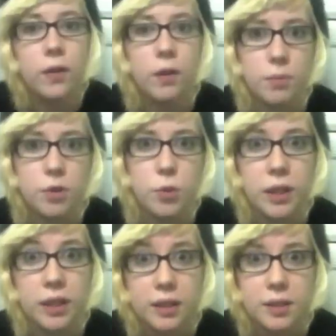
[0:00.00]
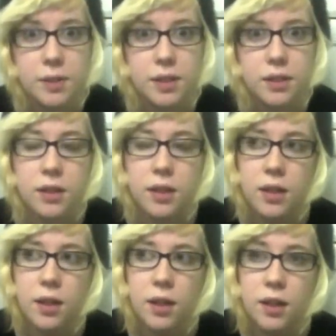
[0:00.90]
in between us, but
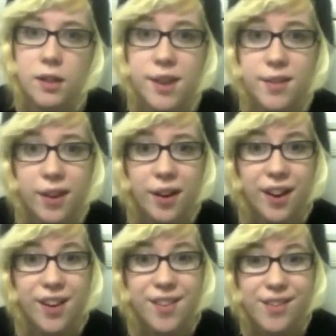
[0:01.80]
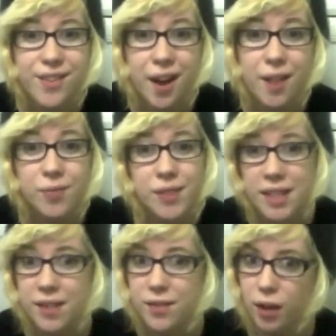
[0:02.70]
so far I haven't
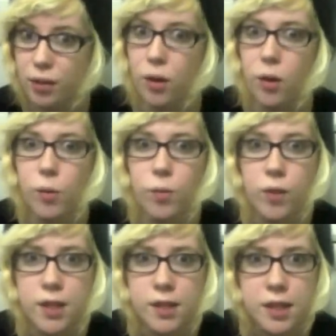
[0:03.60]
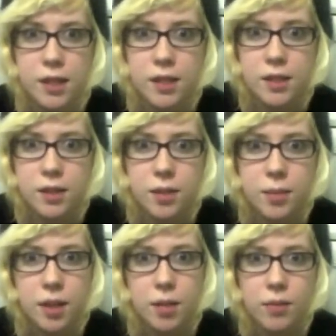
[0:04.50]
received a lot, obviously, because it's only
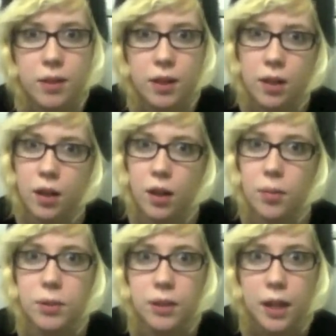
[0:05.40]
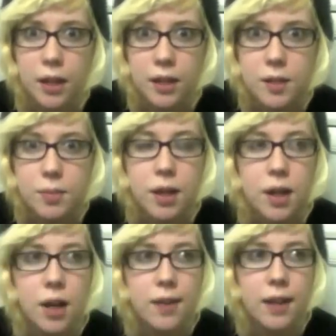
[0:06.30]
been up for like a couple of days, but
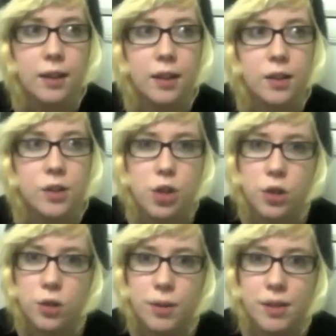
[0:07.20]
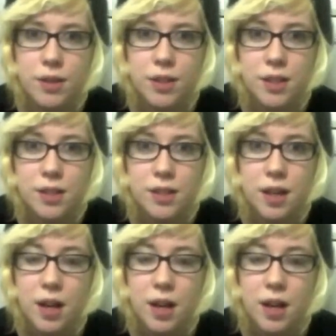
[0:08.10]
I've had like two messages